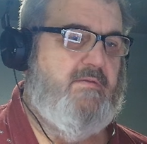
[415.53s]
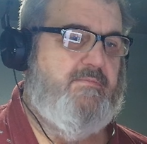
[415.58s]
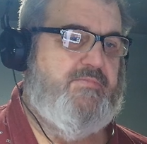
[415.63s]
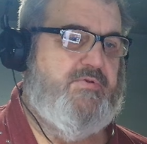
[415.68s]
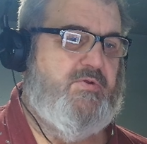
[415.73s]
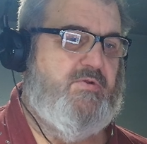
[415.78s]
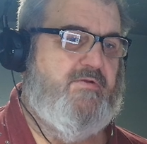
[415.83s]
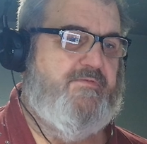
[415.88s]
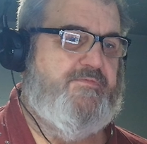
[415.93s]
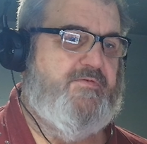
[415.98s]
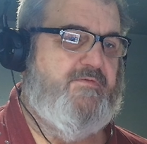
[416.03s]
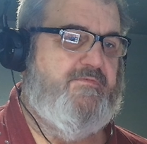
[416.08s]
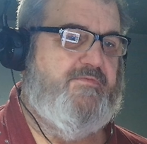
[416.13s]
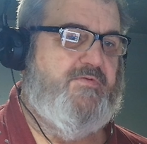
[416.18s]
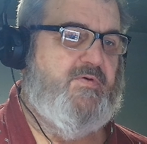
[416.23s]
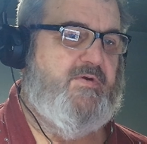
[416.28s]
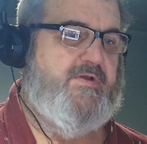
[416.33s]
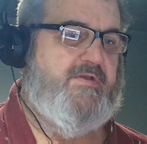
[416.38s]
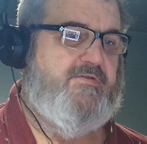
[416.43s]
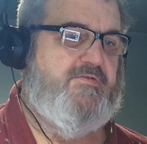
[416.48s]
Beautiful
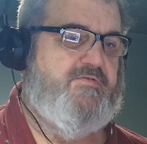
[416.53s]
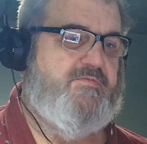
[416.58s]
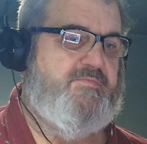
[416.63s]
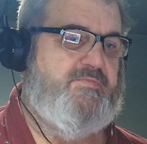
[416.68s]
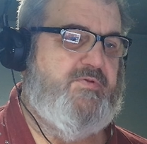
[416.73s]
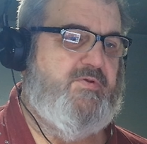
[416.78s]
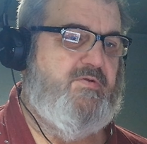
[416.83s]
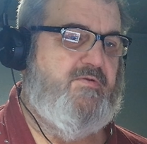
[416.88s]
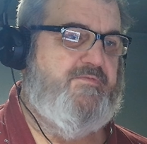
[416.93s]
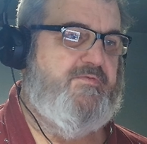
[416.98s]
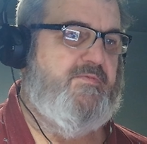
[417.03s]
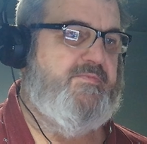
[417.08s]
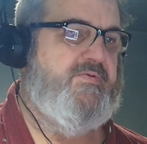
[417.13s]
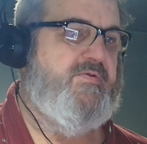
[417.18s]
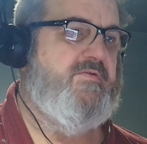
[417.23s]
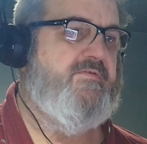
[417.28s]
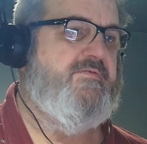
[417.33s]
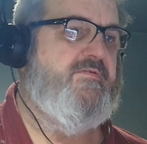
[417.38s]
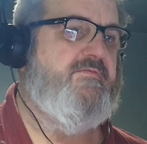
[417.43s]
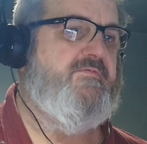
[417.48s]
voice, beautiful,
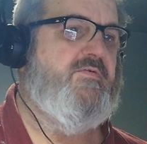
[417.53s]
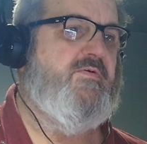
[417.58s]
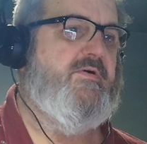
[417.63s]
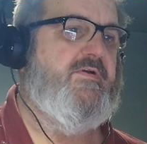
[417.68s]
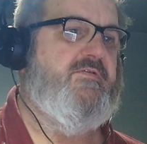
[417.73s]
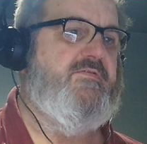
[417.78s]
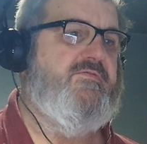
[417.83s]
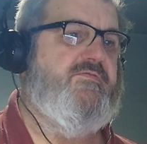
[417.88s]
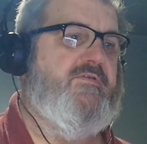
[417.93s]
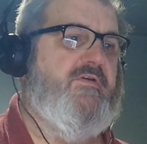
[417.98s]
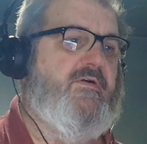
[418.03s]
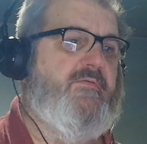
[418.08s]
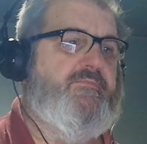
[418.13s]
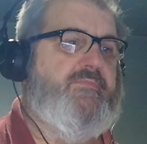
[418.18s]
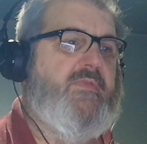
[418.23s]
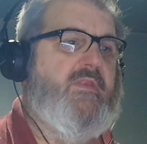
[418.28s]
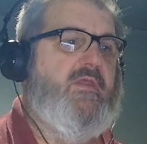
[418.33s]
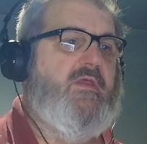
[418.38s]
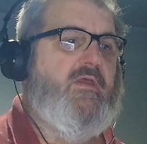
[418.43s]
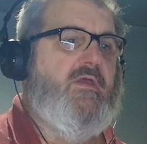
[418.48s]
beautiful voice. So,
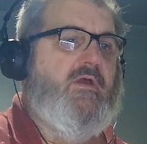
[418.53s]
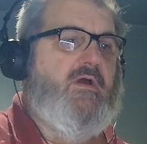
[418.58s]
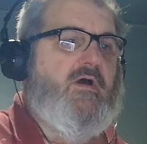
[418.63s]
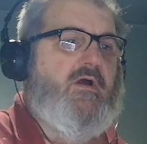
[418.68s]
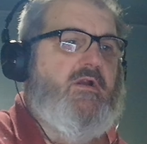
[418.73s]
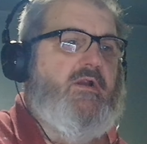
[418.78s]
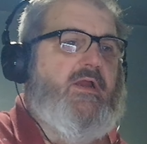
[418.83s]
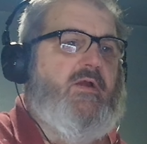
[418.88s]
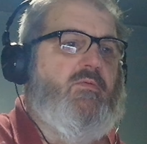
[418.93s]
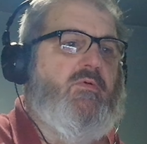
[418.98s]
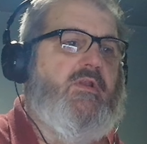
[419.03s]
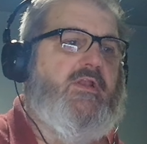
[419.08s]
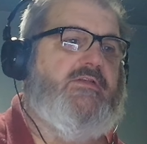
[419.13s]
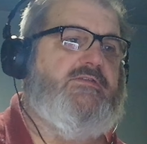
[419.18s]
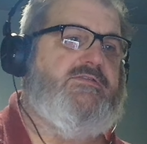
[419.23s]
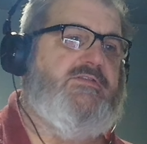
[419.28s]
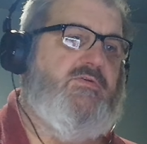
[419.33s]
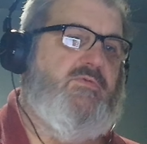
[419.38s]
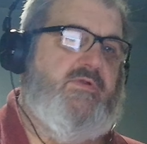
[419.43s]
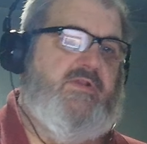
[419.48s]
all right, well,
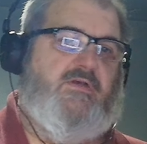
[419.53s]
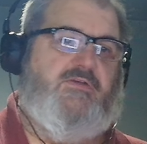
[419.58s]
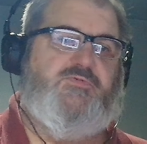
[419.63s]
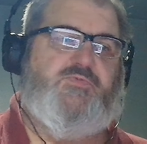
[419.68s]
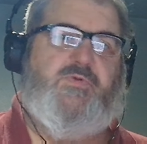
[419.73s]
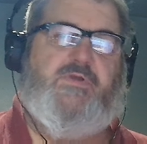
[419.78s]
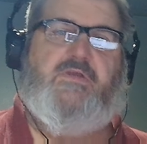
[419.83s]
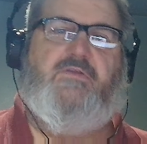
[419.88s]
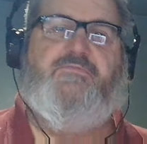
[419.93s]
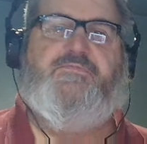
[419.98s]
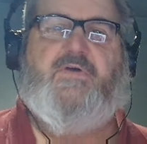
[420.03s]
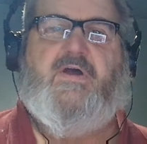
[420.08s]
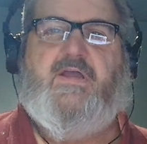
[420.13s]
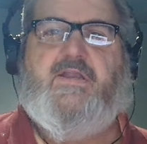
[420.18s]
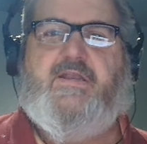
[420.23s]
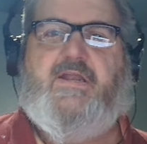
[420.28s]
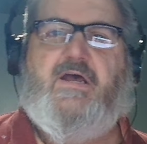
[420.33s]
let's see what else we can find